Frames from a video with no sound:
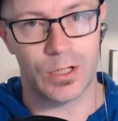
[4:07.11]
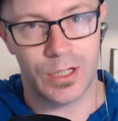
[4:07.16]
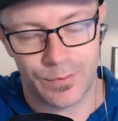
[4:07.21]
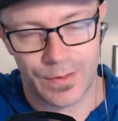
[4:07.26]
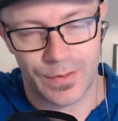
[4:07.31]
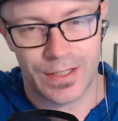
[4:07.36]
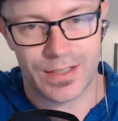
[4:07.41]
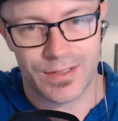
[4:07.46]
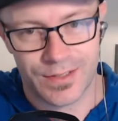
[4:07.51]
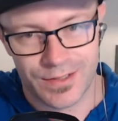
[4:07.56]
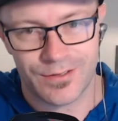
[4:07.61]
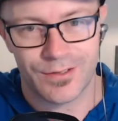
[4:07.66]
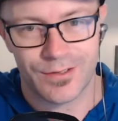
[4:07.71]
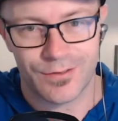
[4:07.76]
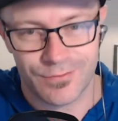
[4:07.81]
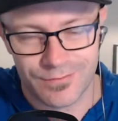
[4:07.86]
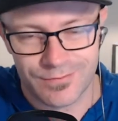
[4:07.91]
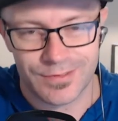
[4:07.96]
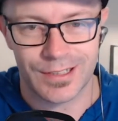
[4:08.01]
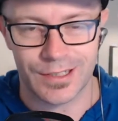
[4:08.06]
Well, that's
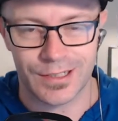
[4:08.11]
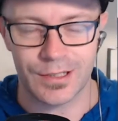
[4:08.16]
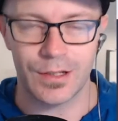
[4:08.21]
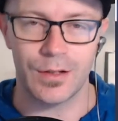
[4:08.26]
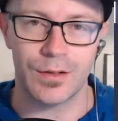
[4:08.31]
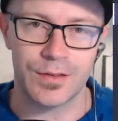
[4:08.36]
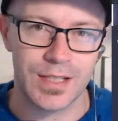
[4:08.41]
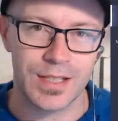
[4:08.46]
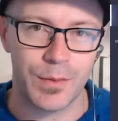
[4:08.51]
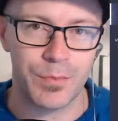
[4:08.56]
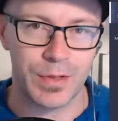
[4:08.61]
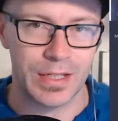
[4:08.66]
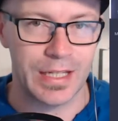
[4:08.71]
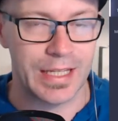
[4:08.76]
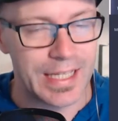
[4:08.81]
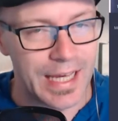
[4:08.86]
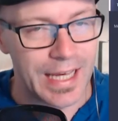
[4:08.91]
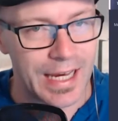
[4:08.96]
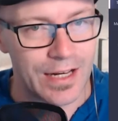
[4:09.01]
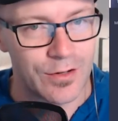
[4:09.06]
it's something
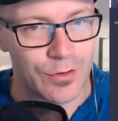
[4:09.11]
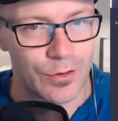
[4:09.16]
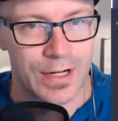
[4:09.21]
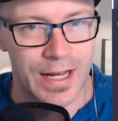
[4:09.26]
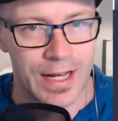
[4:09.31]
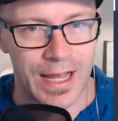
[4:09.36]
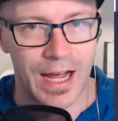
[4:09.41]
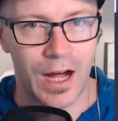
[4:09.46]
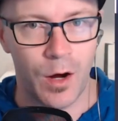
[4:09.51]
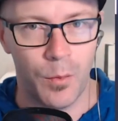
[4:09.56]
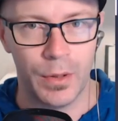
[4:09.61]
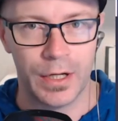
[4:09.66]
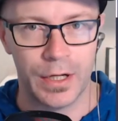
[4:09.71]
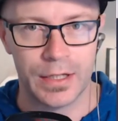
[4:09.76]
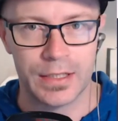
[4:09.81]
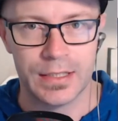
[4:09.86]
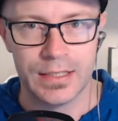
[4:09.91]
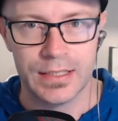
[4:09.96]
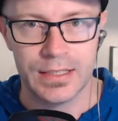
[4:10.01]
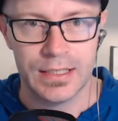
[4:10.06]
that you can do now,
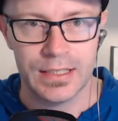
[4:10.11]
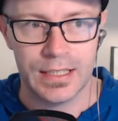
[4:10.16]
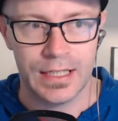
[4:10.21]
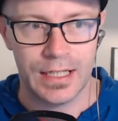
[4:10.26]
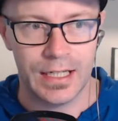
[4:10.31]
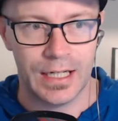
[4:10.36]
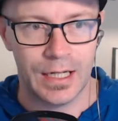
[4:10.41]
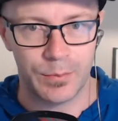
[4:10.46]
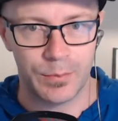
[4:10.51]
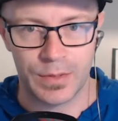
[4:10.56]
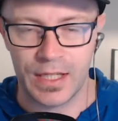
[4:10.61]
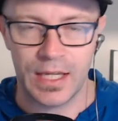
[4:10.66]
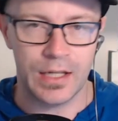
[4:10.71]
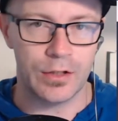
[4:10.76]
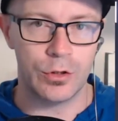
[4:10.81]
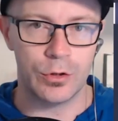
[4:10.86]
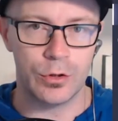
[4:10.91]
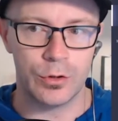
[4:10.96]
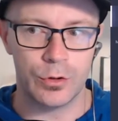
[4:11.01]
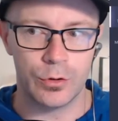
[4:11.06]
but
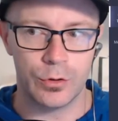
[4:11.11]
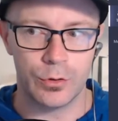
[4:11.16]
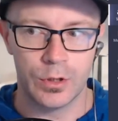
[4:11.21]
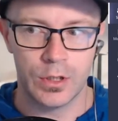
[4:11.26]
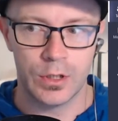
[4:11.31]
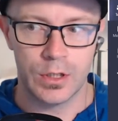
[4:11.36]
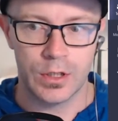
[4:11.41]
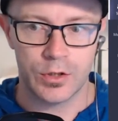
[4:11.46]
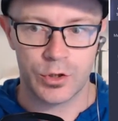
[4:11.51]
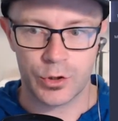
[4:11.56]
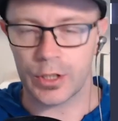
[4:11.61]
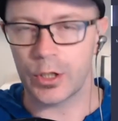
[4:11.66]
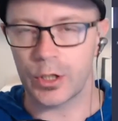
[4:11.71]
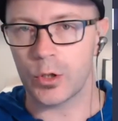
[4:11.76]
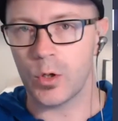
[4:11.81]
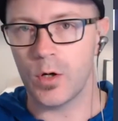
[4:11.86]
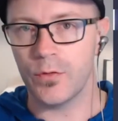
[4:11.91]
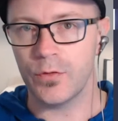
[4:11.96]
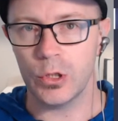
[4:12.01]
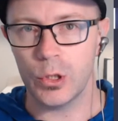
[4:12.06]
can you
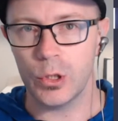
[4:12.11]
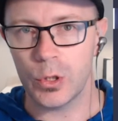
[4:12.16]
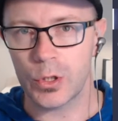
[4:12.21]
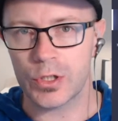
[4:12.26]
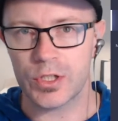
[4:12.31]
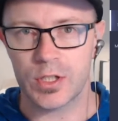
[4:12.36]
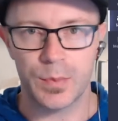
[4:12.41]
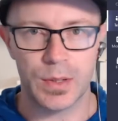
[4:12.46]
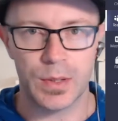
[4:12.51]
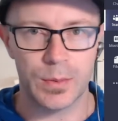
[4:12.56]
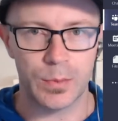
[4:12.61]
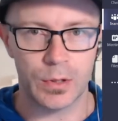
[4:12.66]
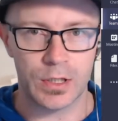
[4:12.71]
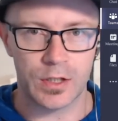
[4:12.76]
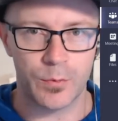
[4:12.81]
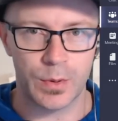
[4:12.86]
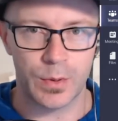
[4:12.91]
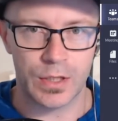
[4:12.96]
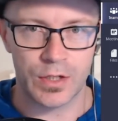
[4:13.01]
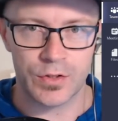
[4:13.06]
trigger off alerts to
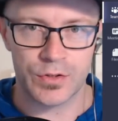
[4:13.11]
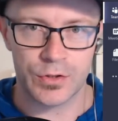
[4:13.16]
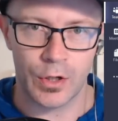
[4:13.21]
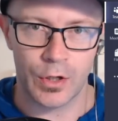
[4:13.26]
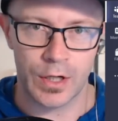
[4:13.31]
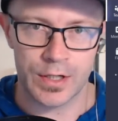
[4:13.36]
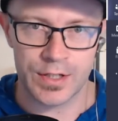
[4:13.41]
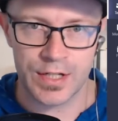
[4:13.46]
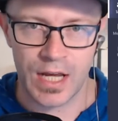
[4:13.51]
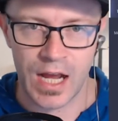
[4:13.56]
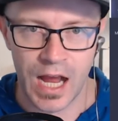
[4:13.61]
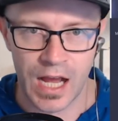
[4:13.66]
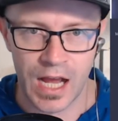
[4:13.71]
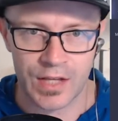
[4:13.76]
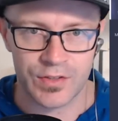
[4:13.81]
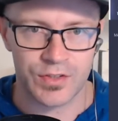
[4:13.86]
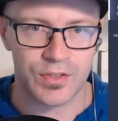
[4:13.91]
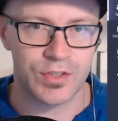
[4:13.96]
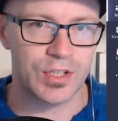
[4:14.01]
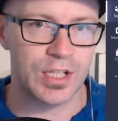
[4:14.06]
people that have been assigned
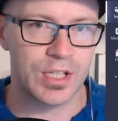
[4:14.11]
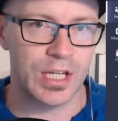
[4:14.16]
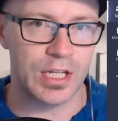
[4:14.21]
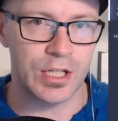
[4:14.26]
tasks?